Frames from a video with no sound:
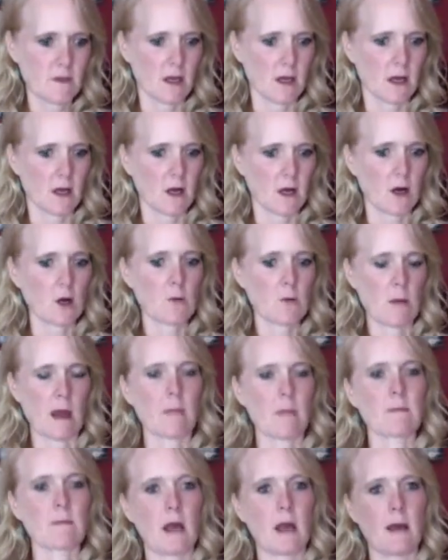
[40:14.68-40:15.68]
her
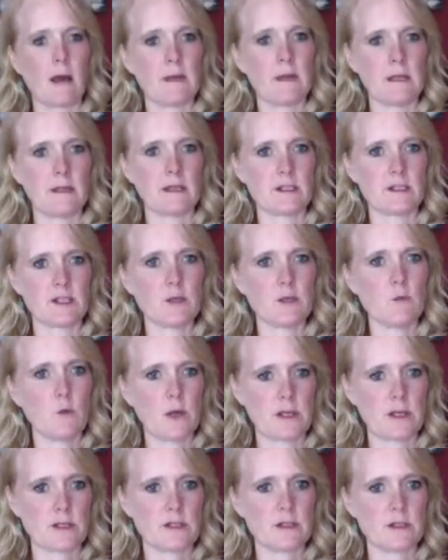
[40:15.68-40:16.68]
mom commented that she
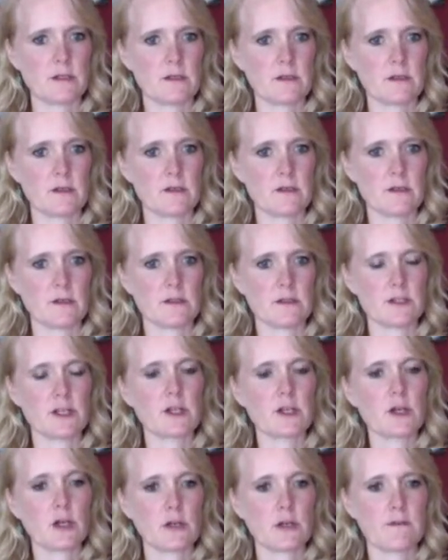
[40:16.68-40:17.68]
wished she
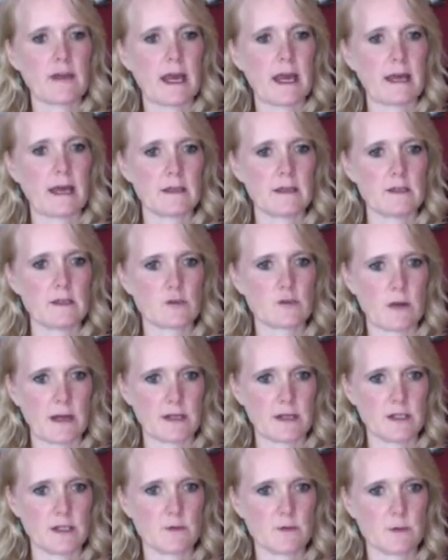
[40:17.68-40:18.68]
could have had these
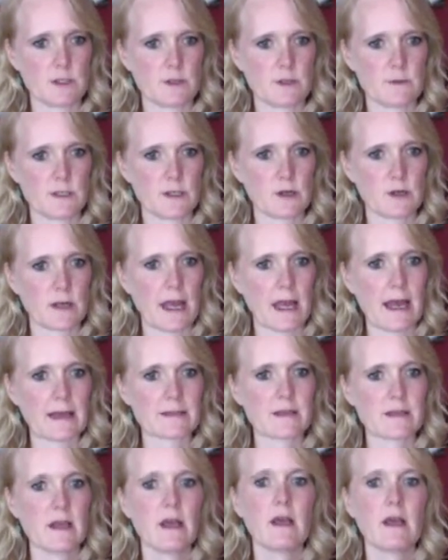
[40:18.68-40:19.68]
strategies when she was in her
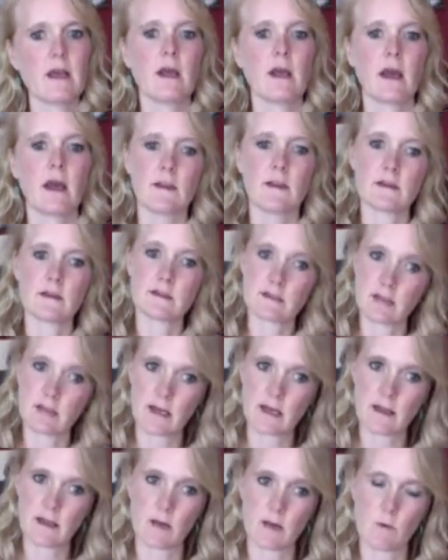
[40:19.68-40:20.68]
cast. And the
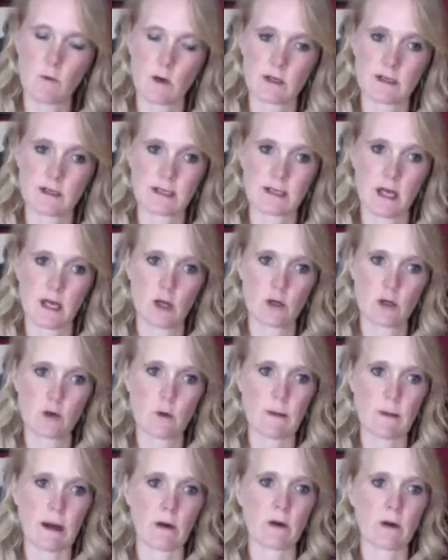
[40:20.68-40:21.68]
study that I wanted to tell you
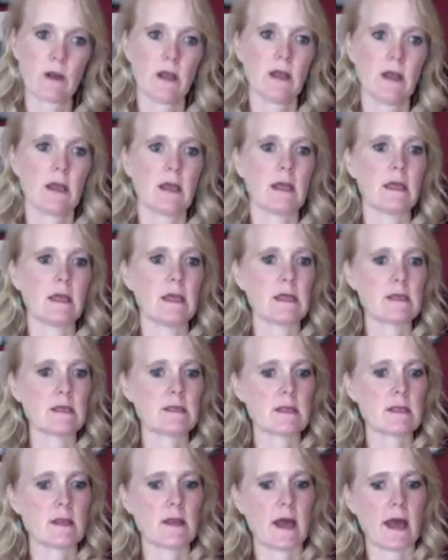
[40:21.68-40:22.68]
about
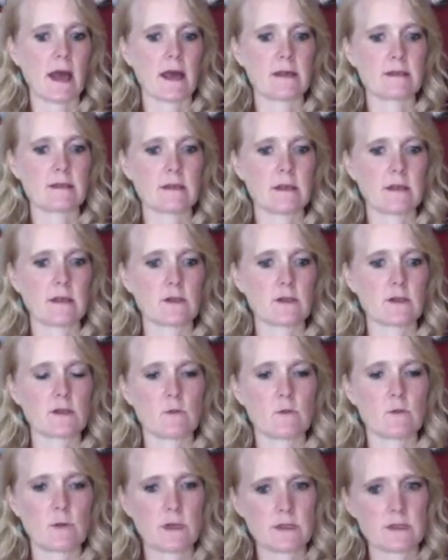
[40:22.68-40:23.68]
is that there's a
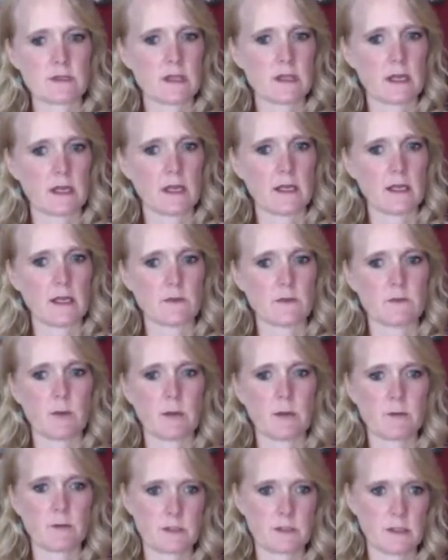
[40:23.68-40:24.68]
recent study. It was
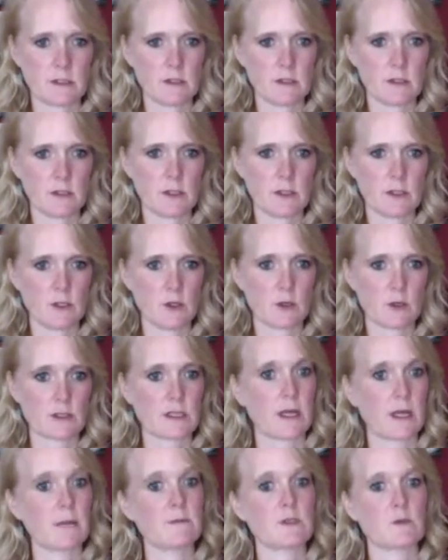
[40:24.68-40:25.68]
published in the New York
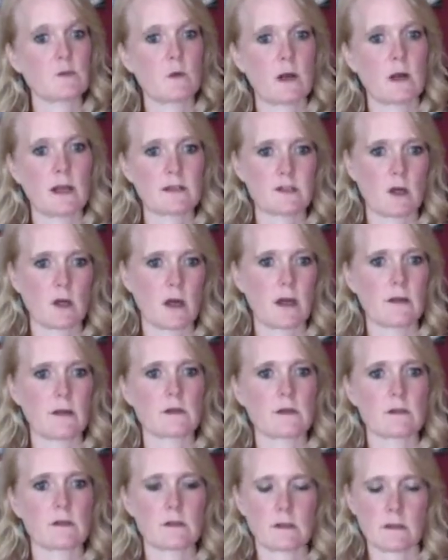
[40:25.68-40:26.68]
Times is where I saw it.
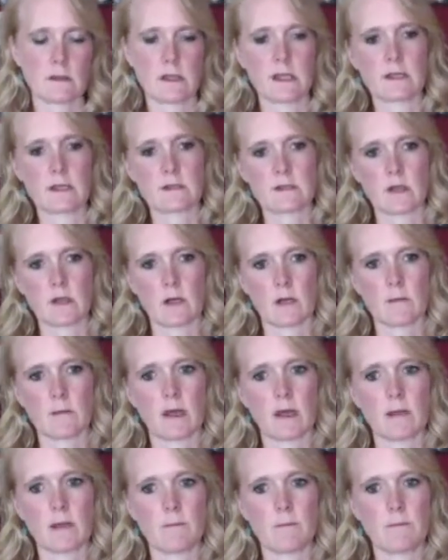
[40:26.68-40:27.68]
There's links on
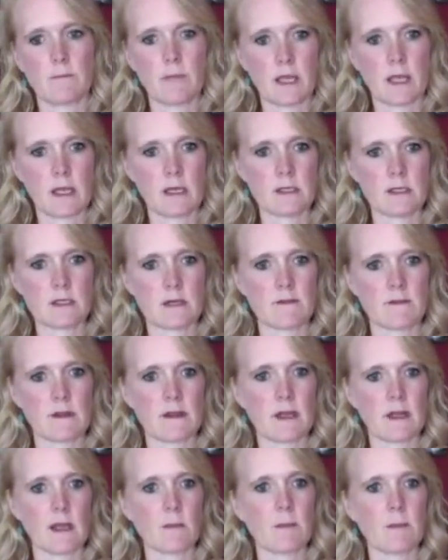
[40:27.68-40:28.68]
my page and
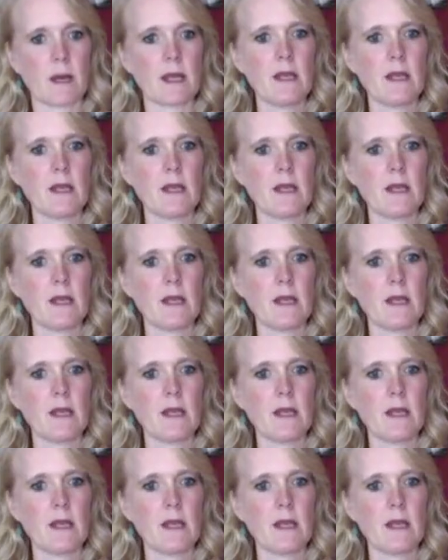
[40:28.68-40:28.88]
everything. But